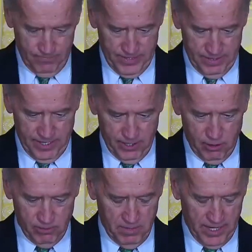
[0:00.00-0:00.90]
that I
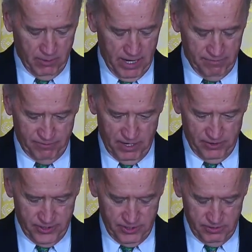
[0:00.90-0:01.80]
heard my
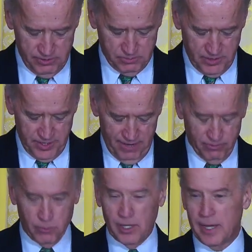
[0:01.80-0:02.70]
grandfather use but
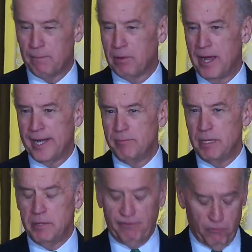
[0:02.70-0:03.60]
never really applied to
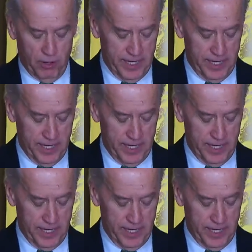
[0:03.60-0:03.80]
me before.